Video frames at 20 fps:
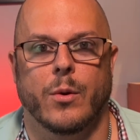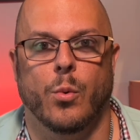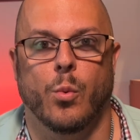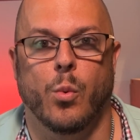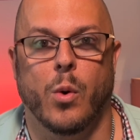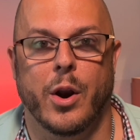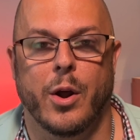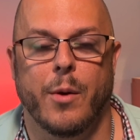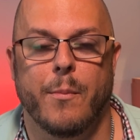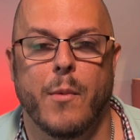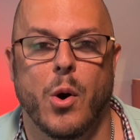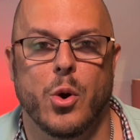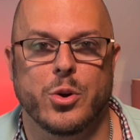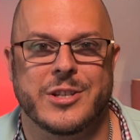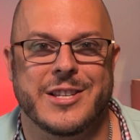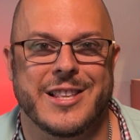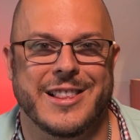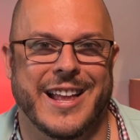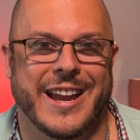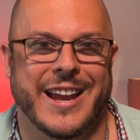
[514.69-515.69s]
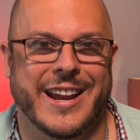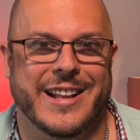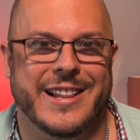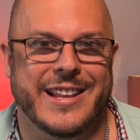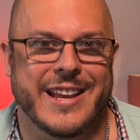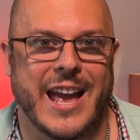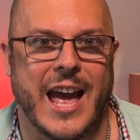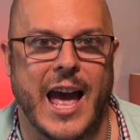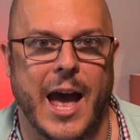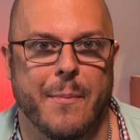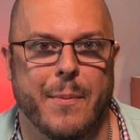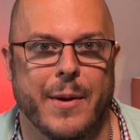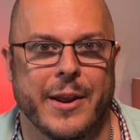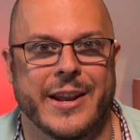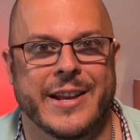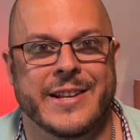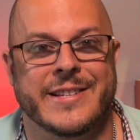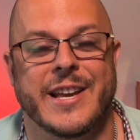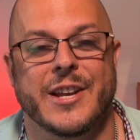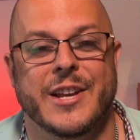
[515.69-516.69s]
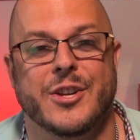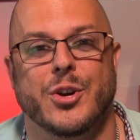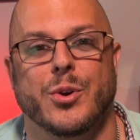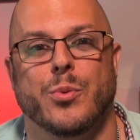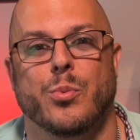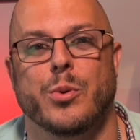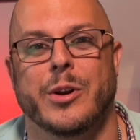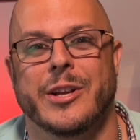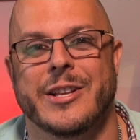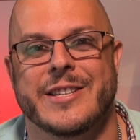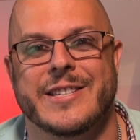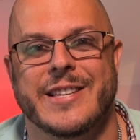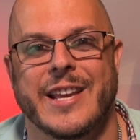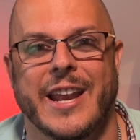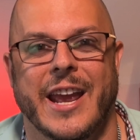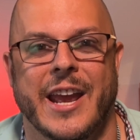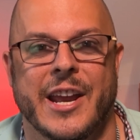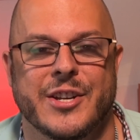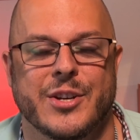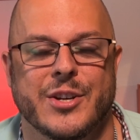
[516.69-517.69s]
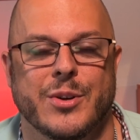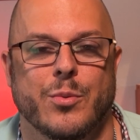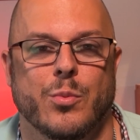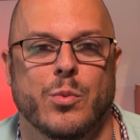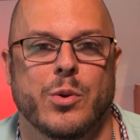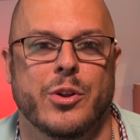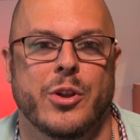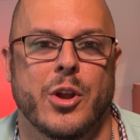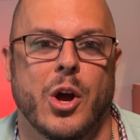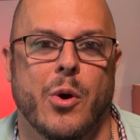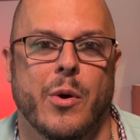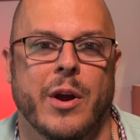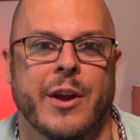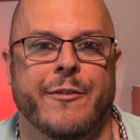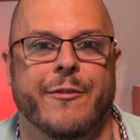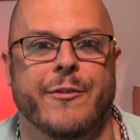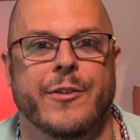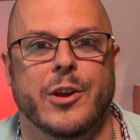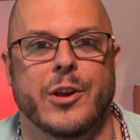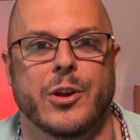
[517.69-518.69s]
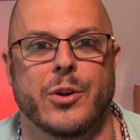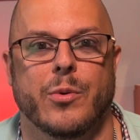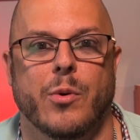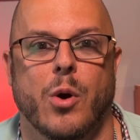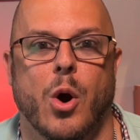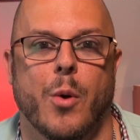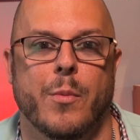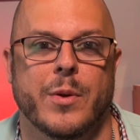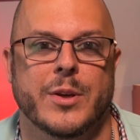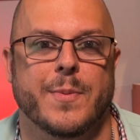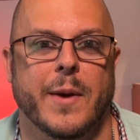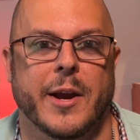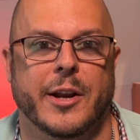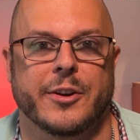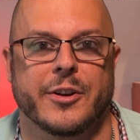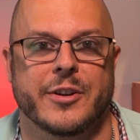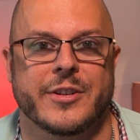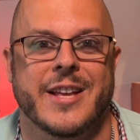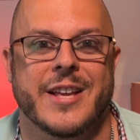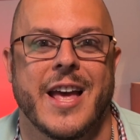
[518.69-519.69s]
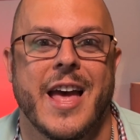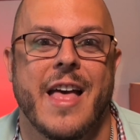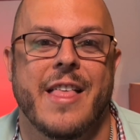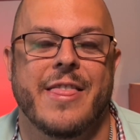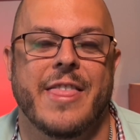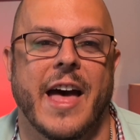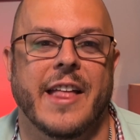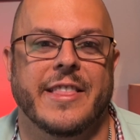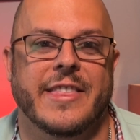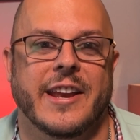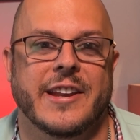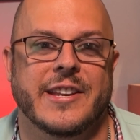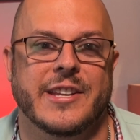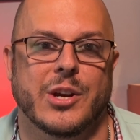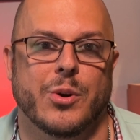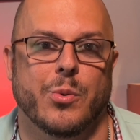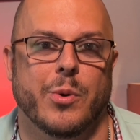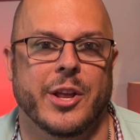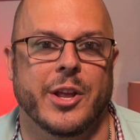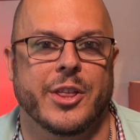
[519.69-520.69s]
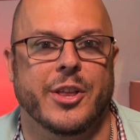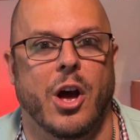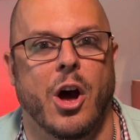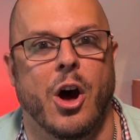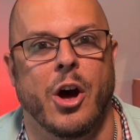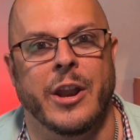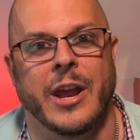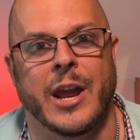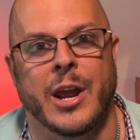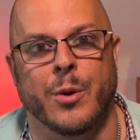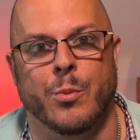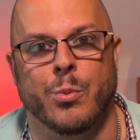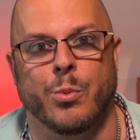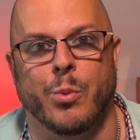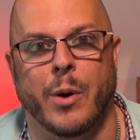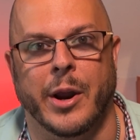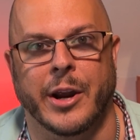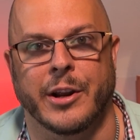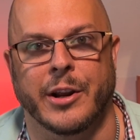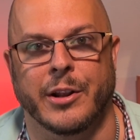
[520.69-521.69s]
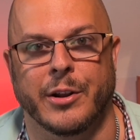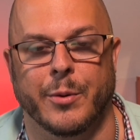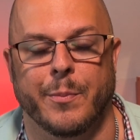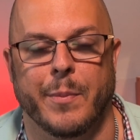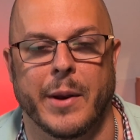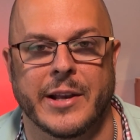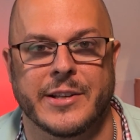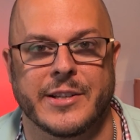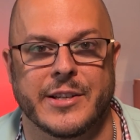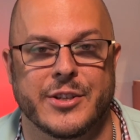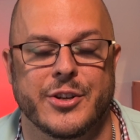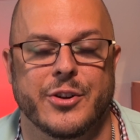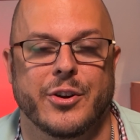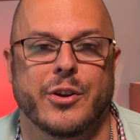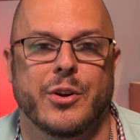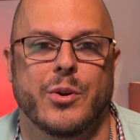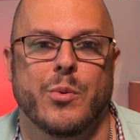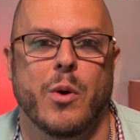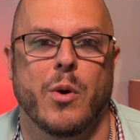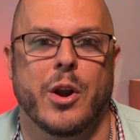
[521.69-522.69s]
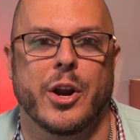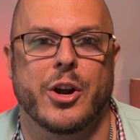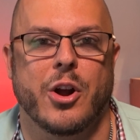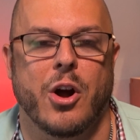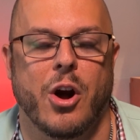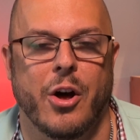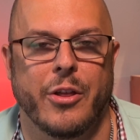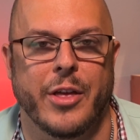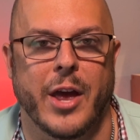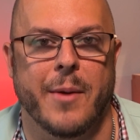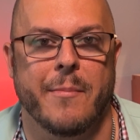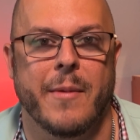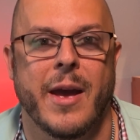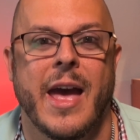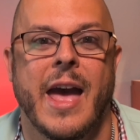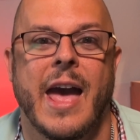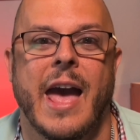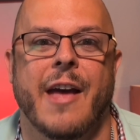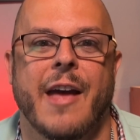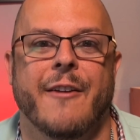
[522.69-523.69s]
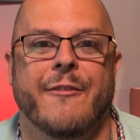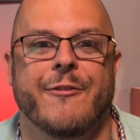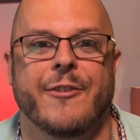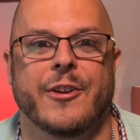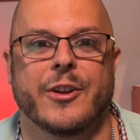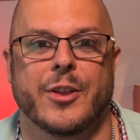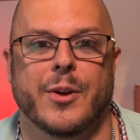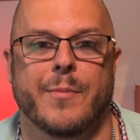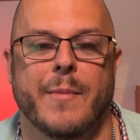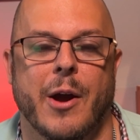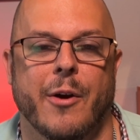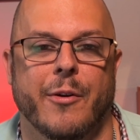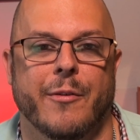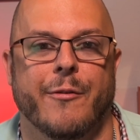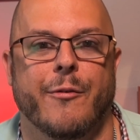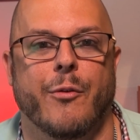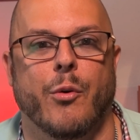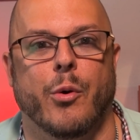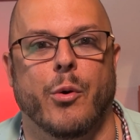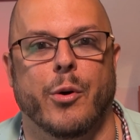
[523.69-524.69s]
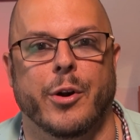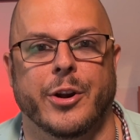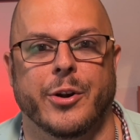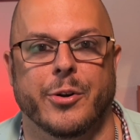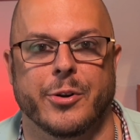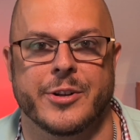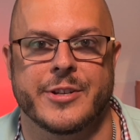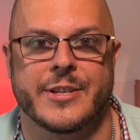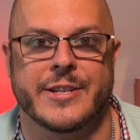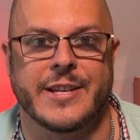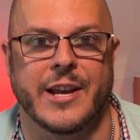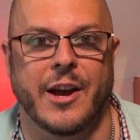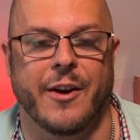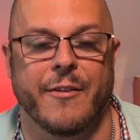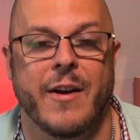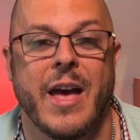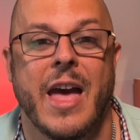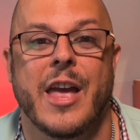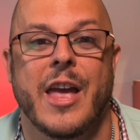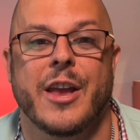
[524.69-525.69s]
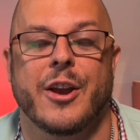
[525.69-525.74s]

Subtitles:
What will most likely happen is that your real estate agent will know a few home inspectors that they deal with on a regular basis. You're going to want to call them and feel them out for yourself.